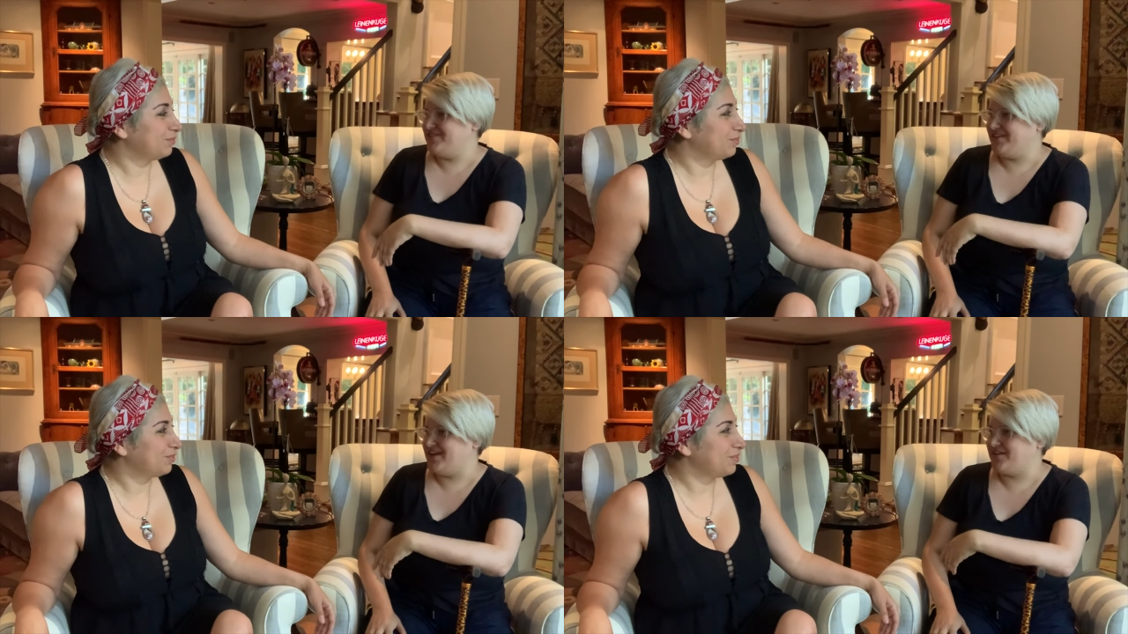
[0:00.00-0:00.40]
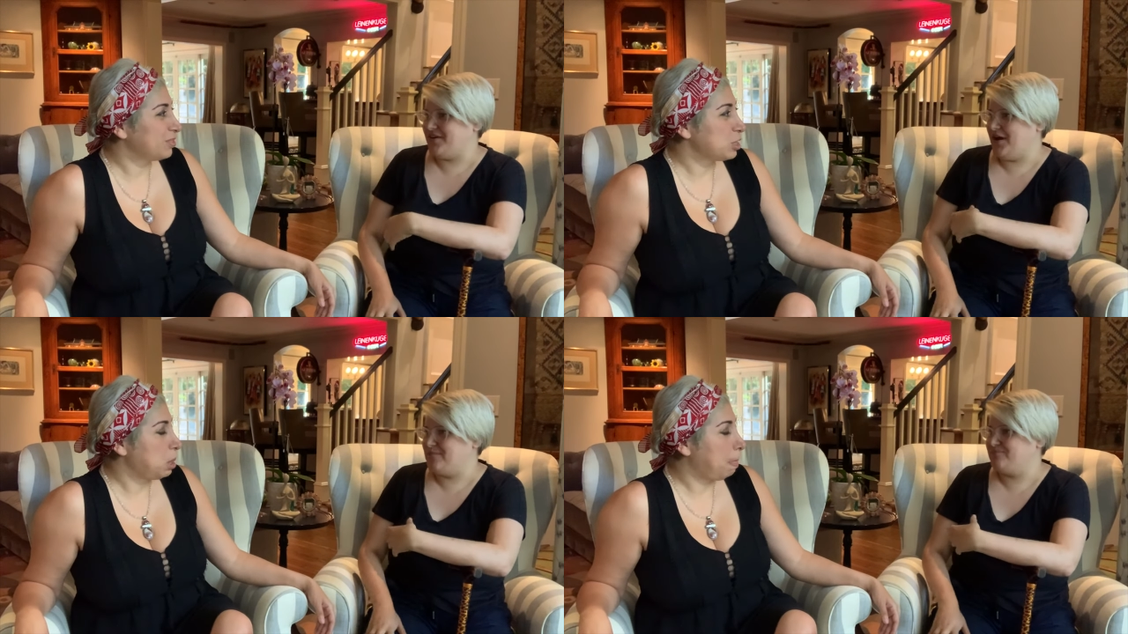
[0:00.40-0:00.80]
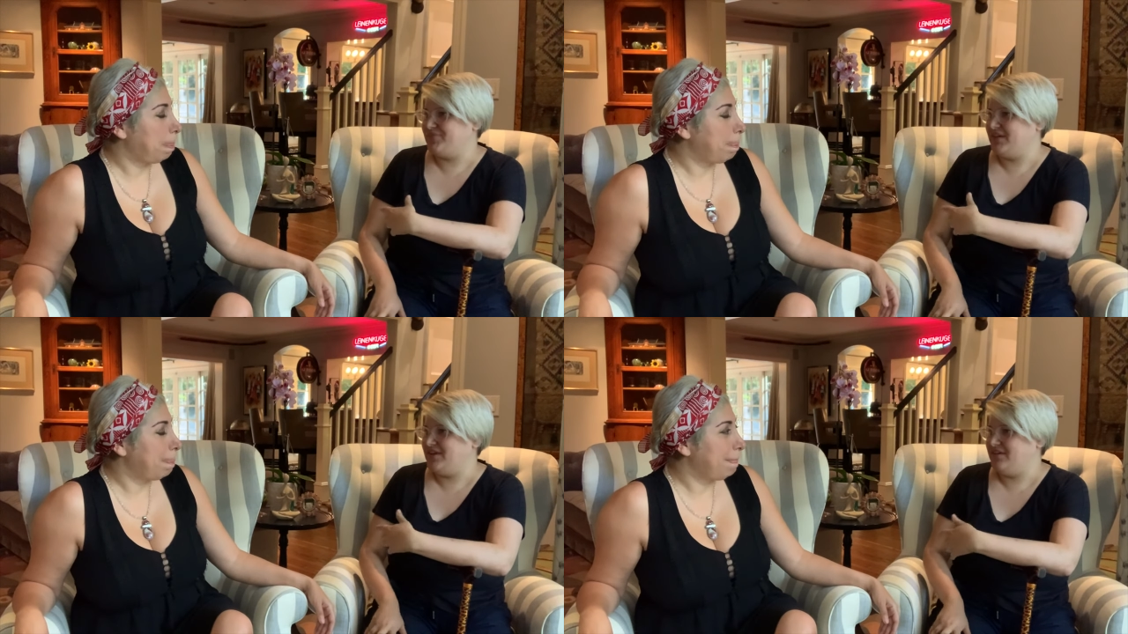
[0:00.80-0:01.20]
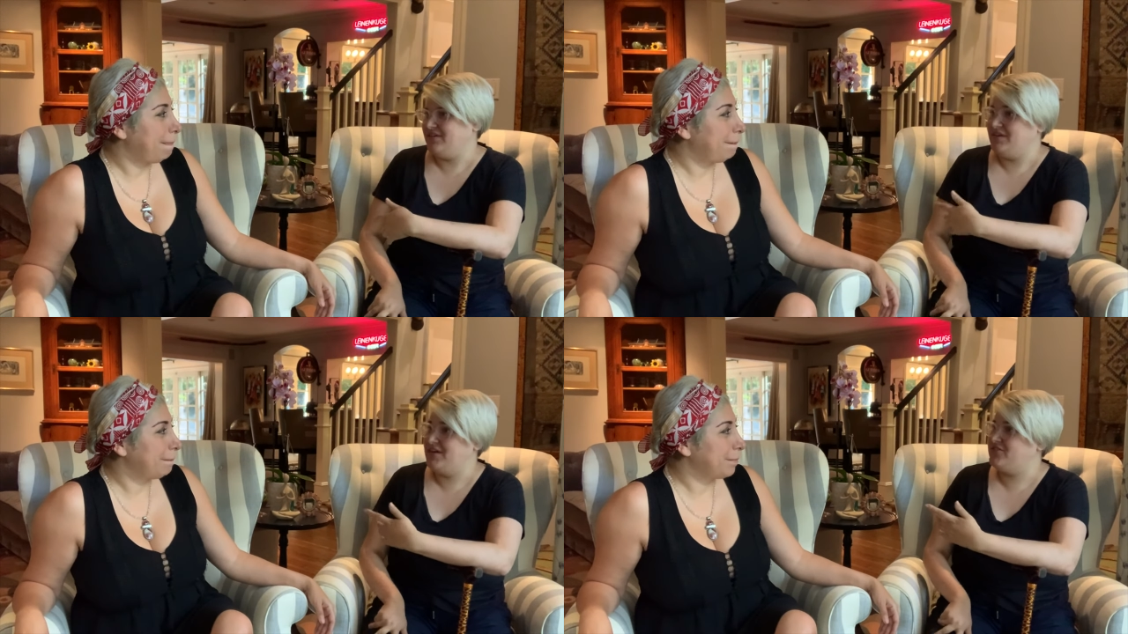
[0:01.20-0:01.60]
Speaker 1: Like um,
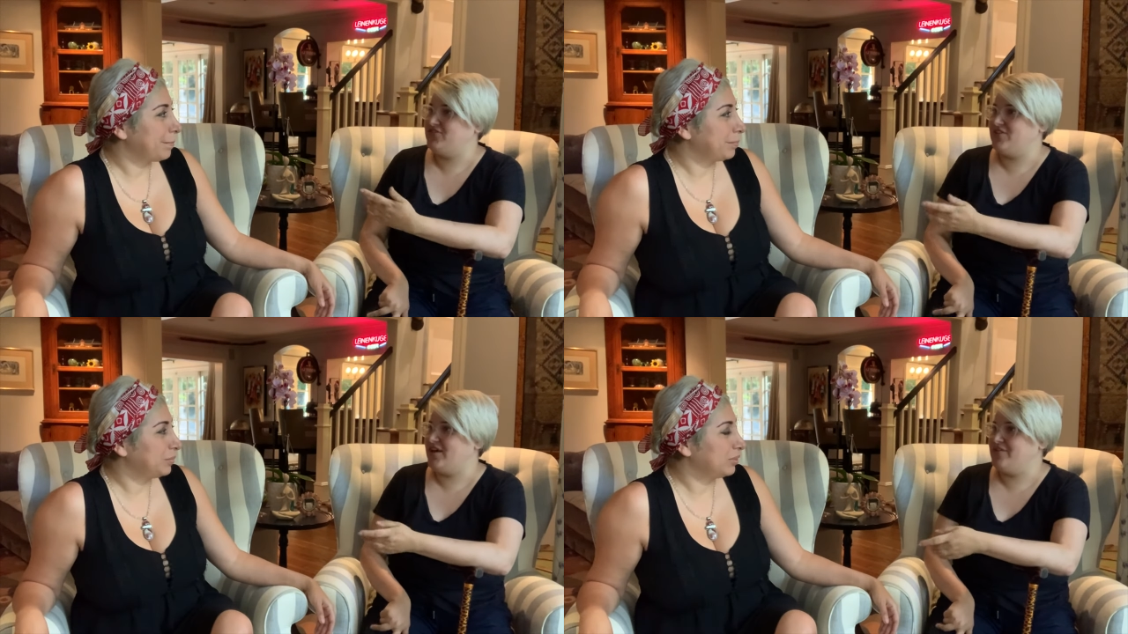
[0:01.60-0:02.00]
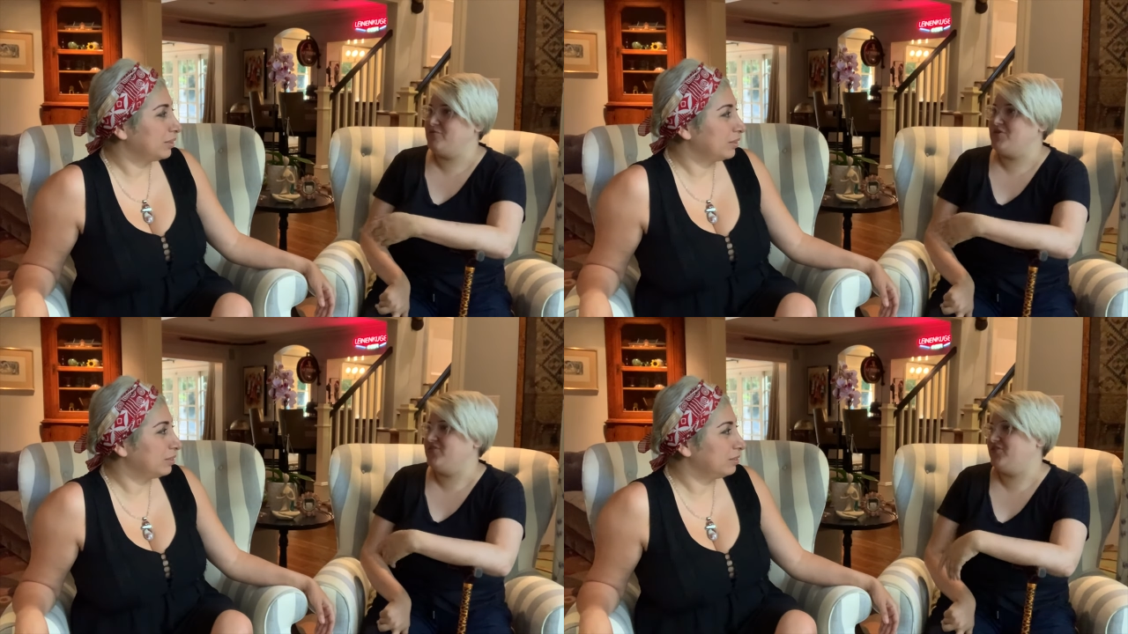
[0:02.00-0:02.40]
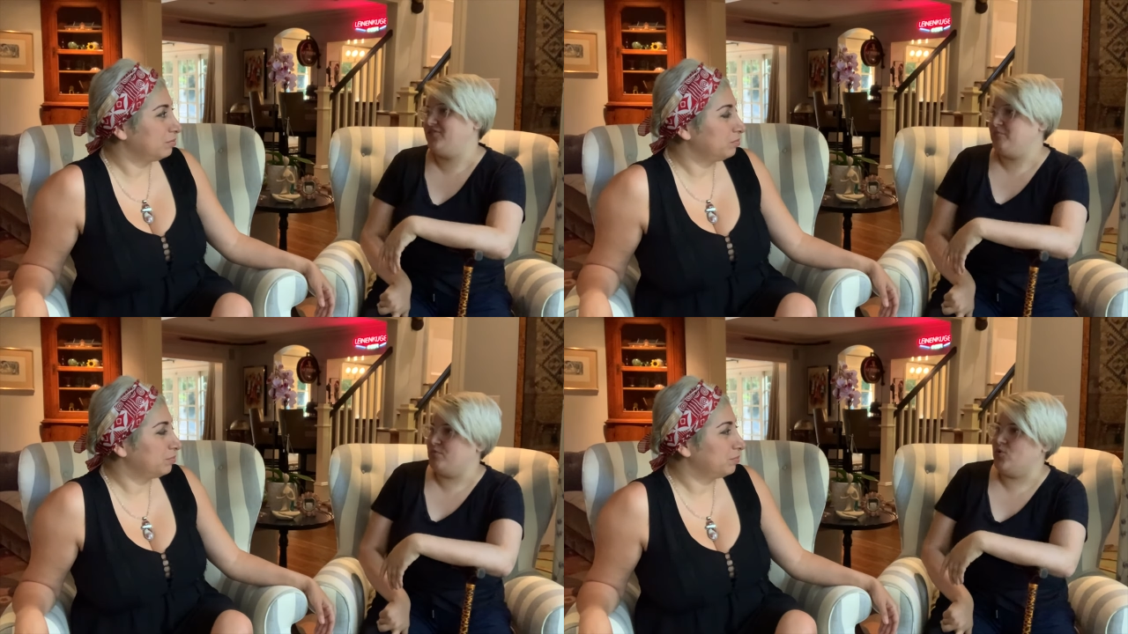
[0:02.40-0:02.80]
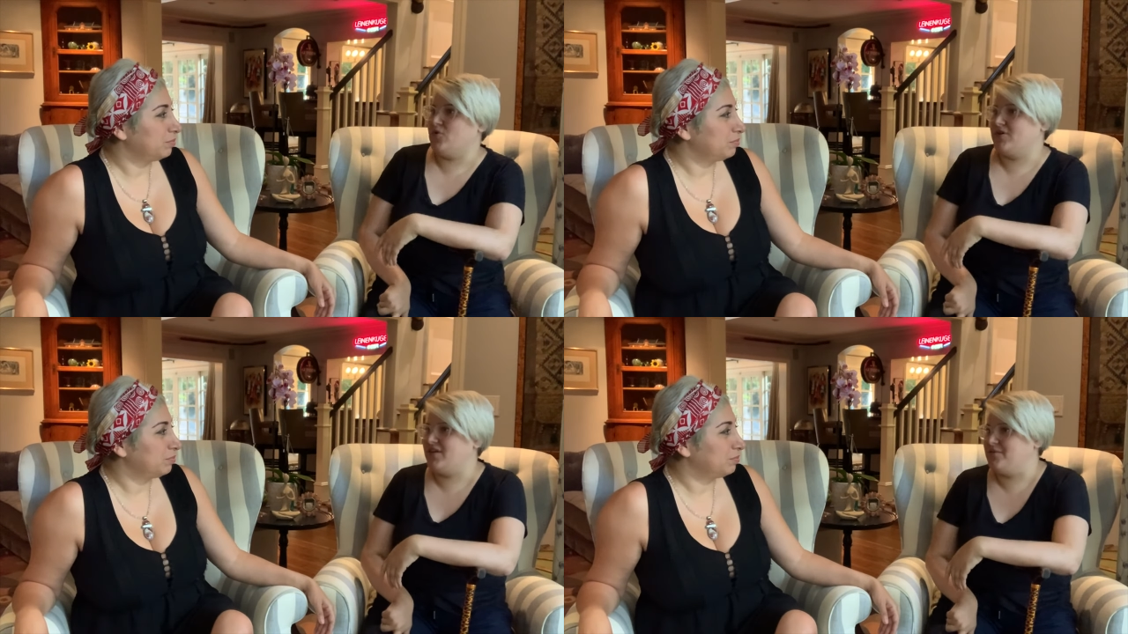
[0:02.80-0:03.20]
his son was
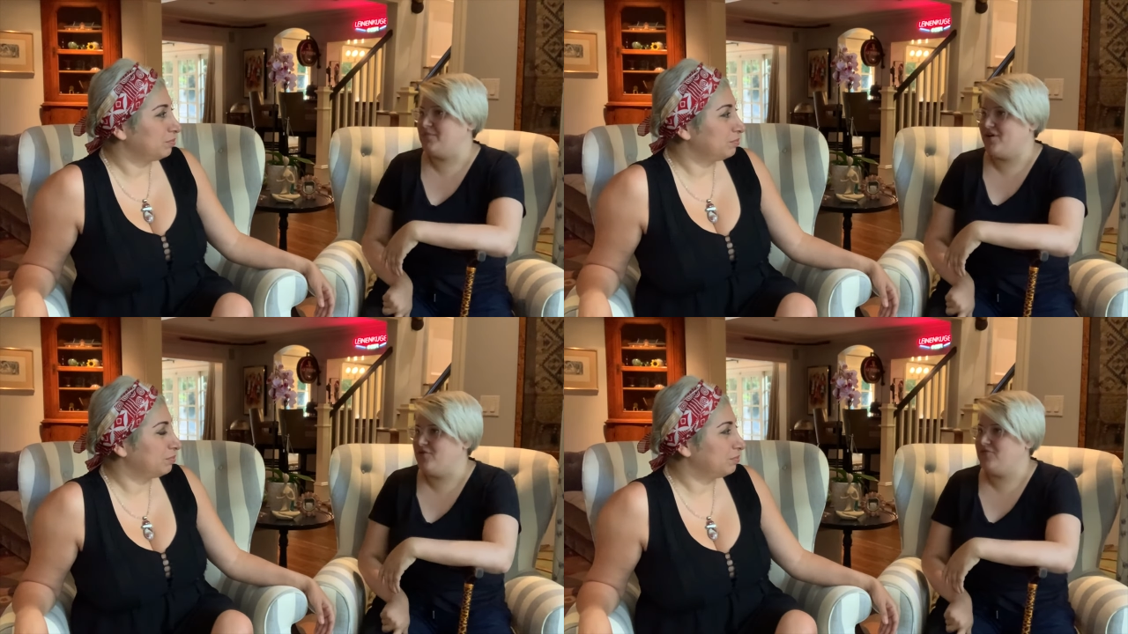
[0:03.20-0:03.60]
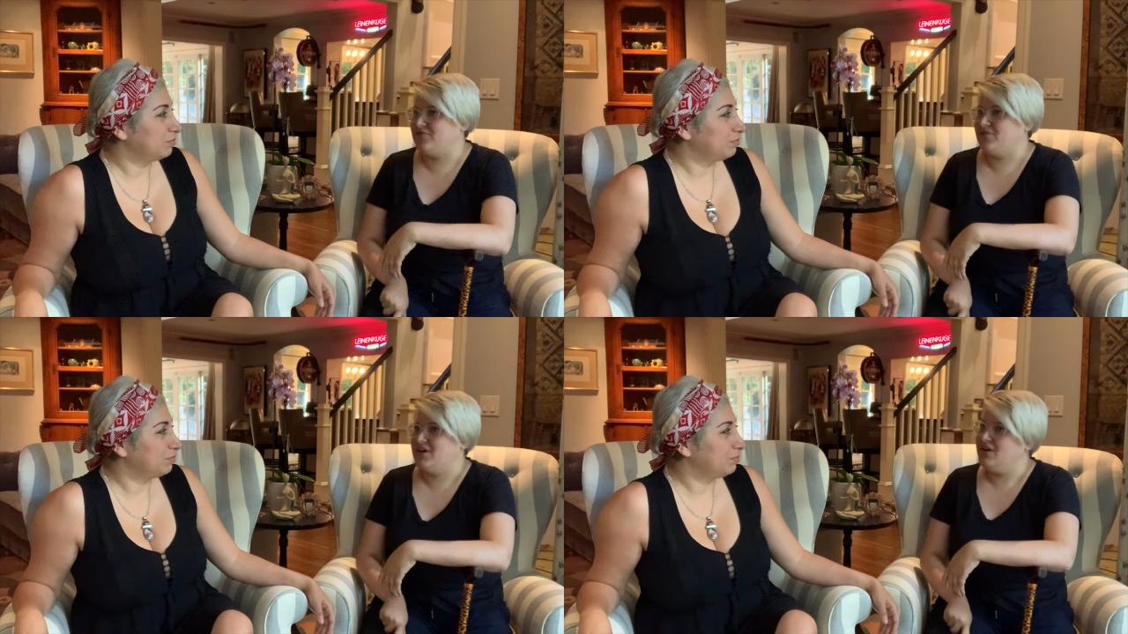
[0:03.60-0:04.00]
bored on the boat and